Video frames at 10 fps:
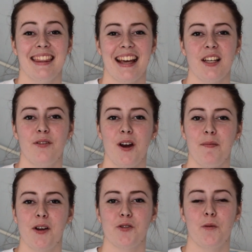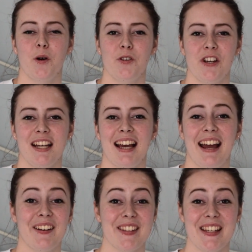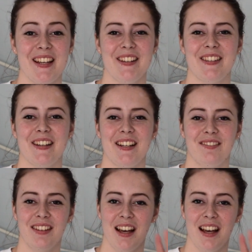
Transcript: Thank you very much for watching, and I'll see you soon.